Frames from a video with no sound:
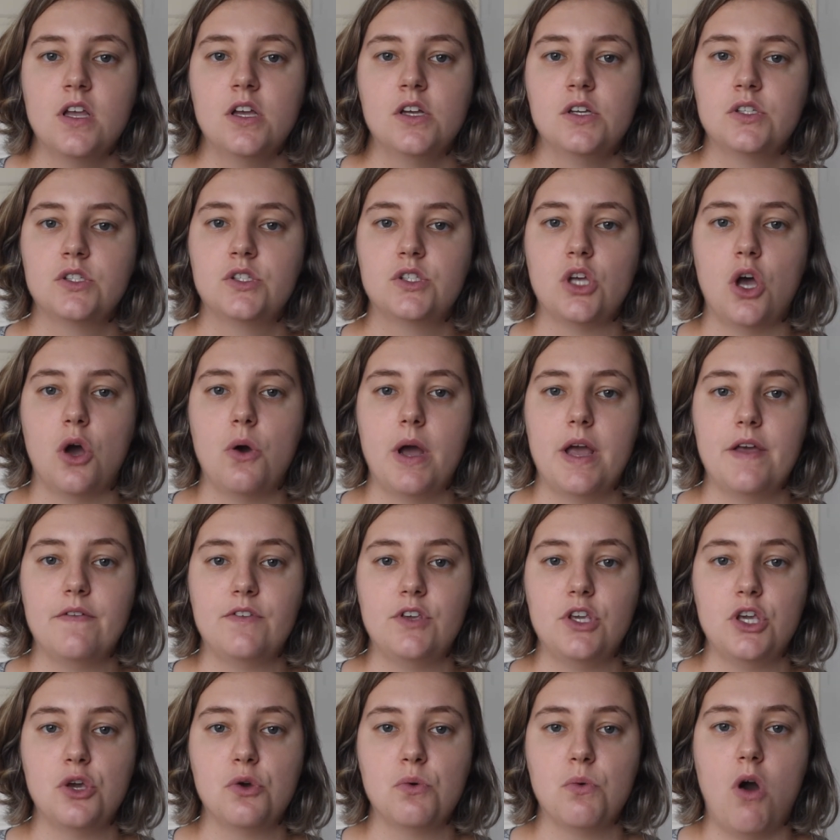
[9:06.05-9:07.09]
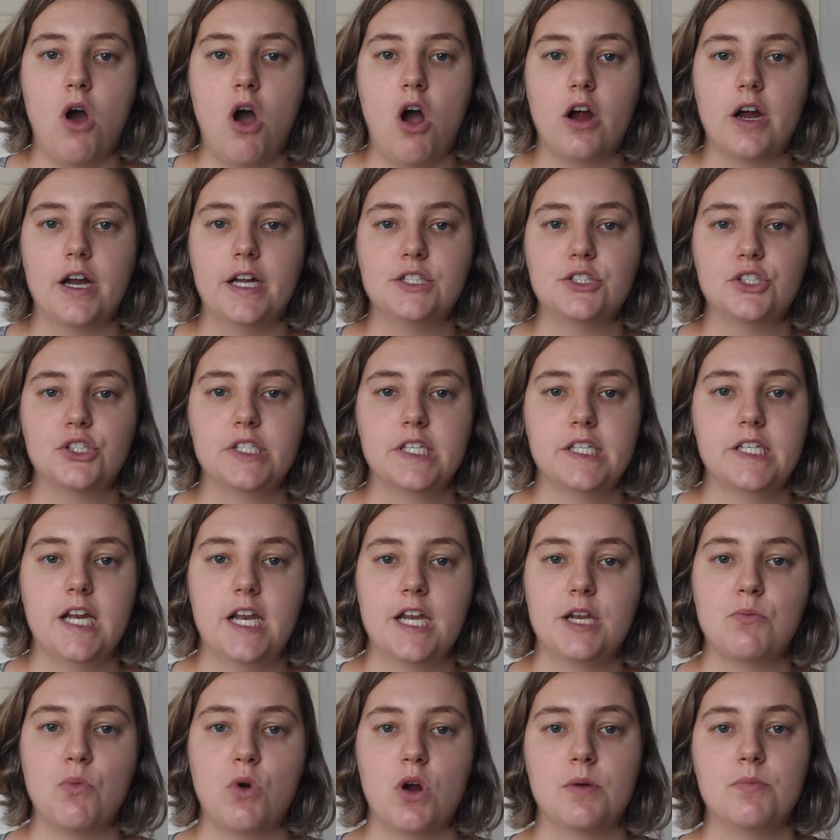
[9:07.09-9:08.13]
So if you are interested in
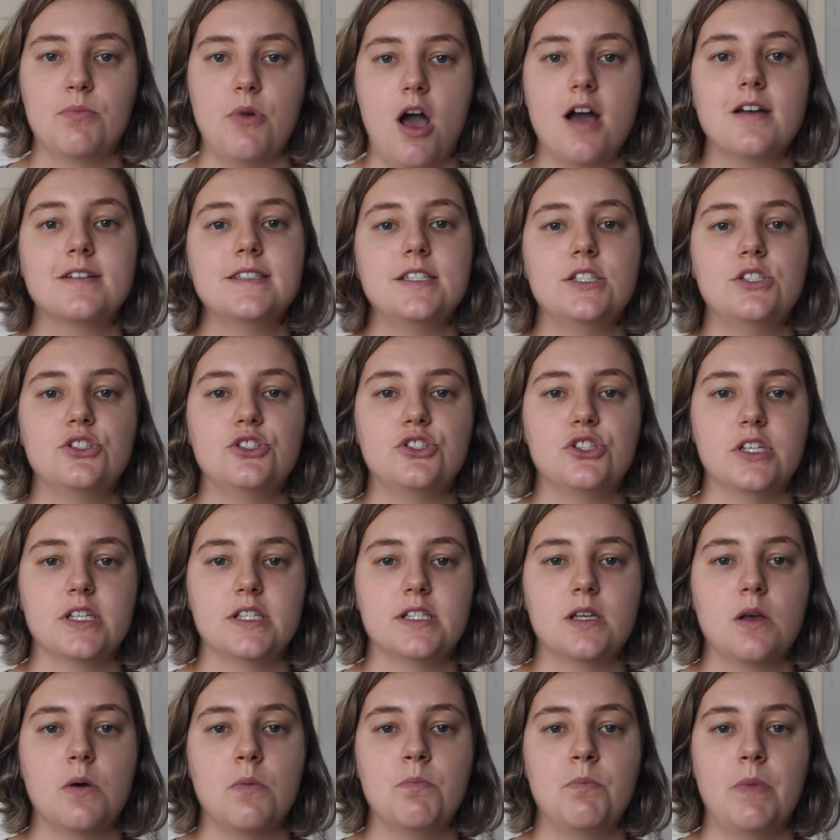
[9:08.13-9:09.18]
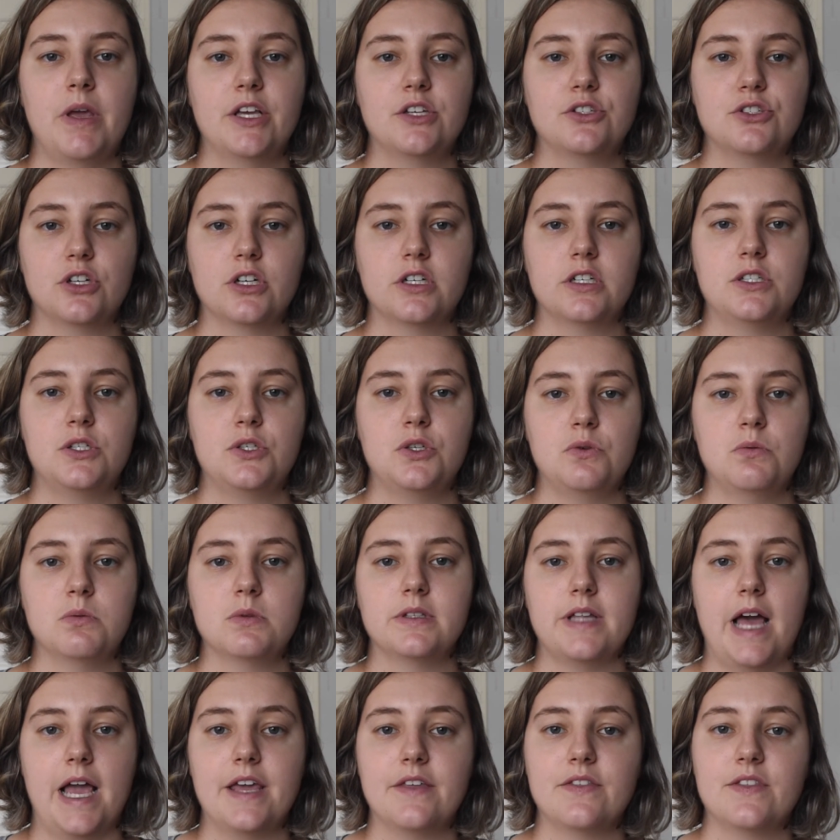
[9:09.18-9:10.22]
any more unboxings, just make sure to
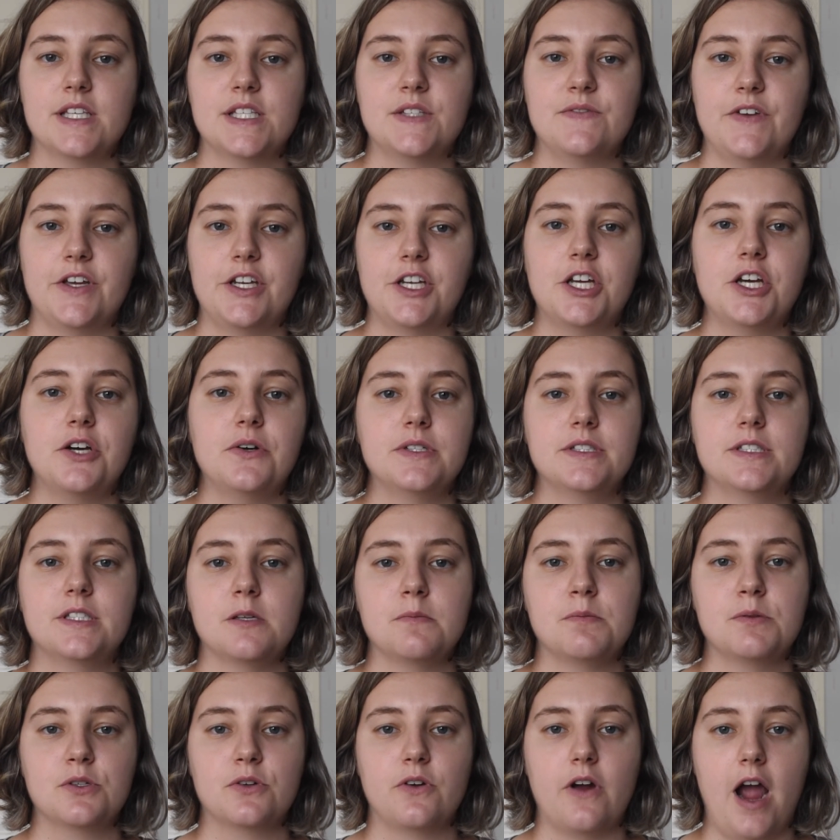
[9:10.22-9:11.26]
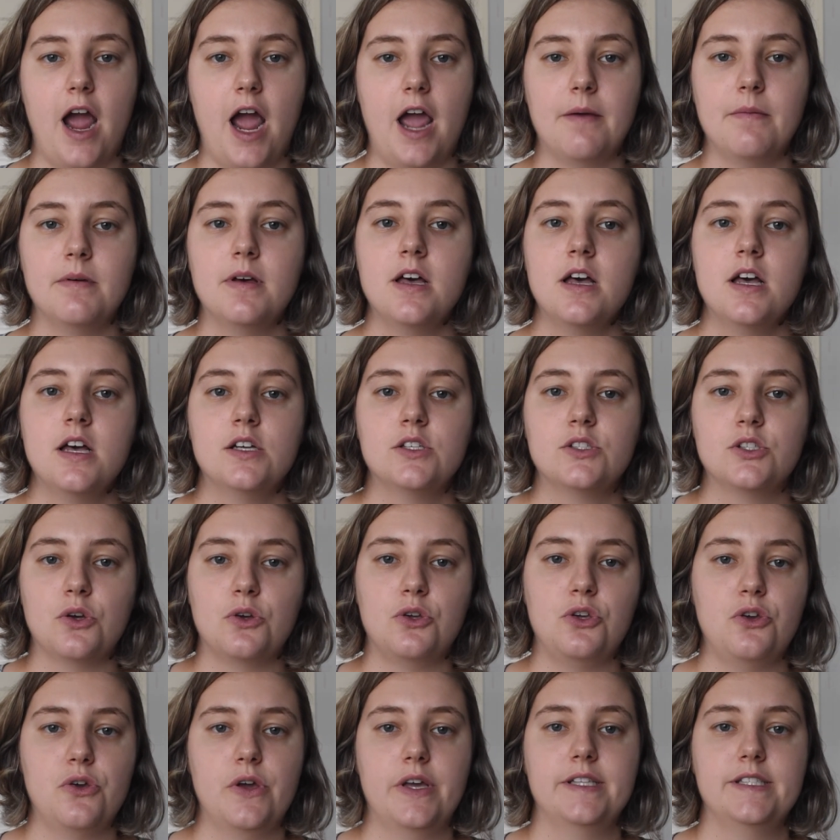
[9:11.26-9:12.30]
like this video and subscribe so
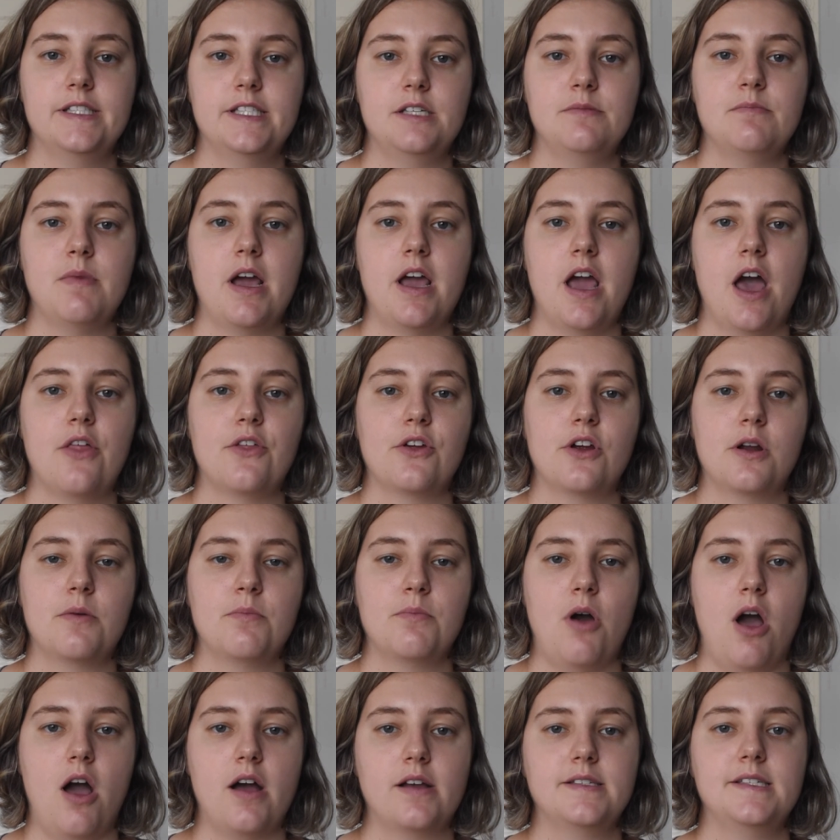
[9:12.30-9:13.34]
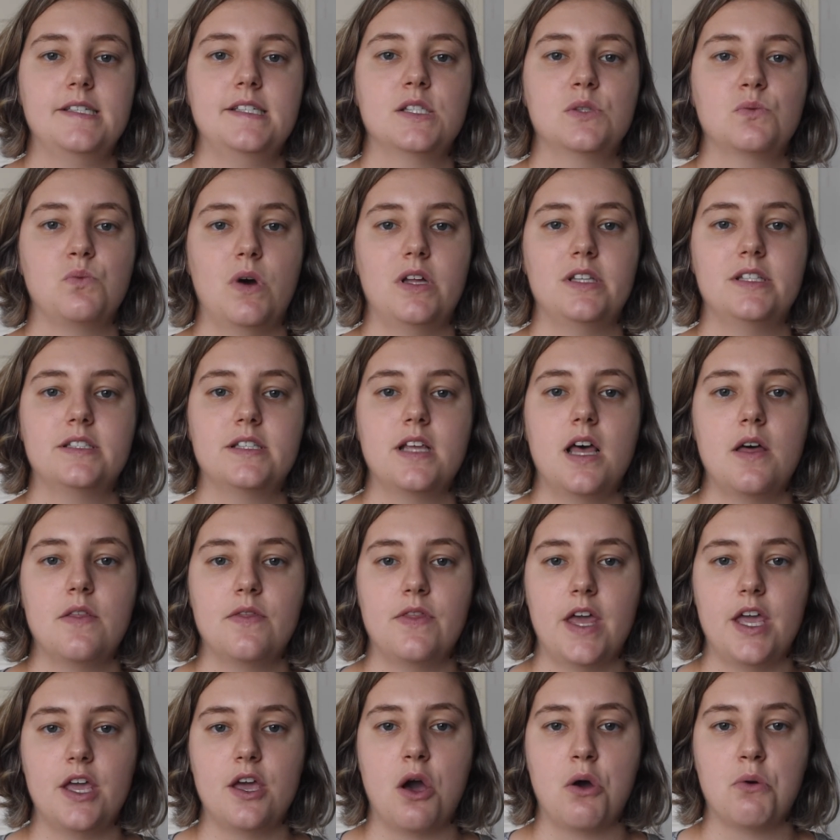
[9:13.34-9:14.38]
you can see my other unboxings once
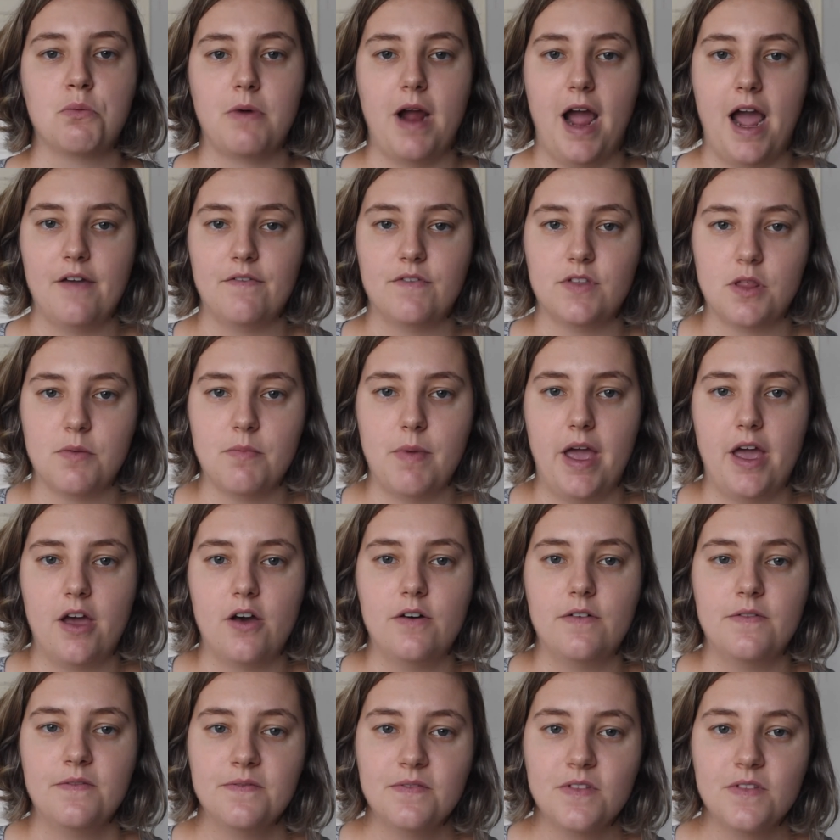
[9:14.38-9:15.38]
they arrive in the mail.